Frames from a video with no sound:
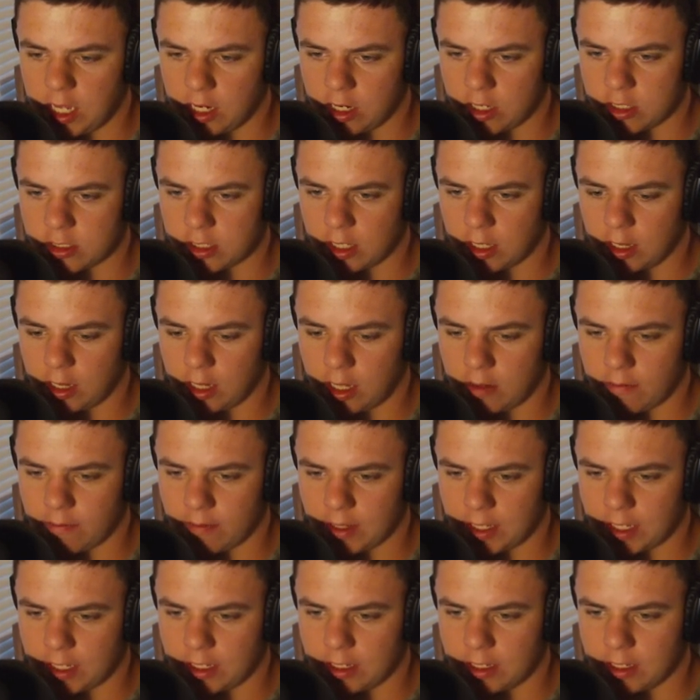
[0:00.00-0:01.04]
here's a
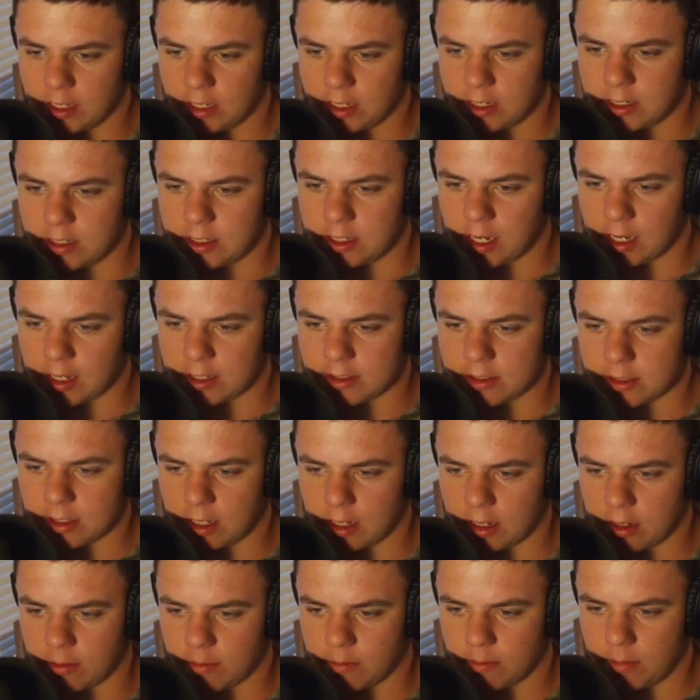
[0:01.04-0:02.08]
lovely
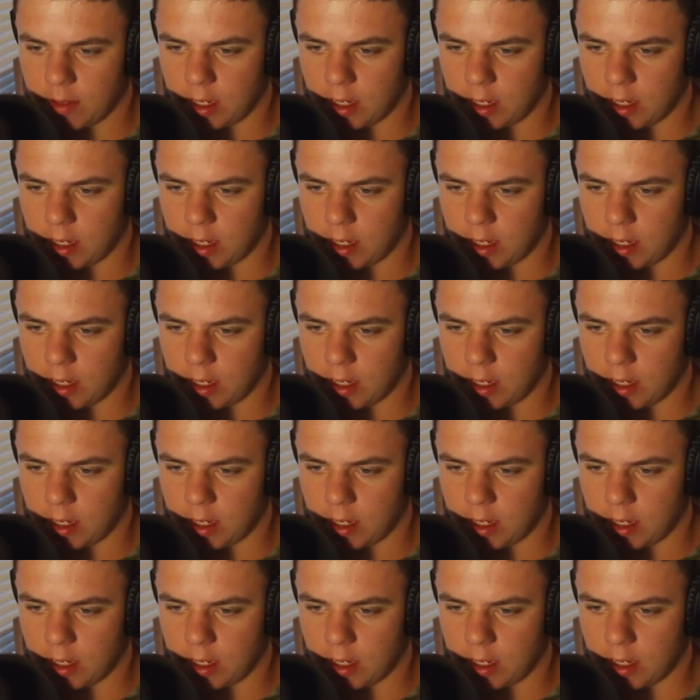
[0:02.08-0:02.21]
Tesla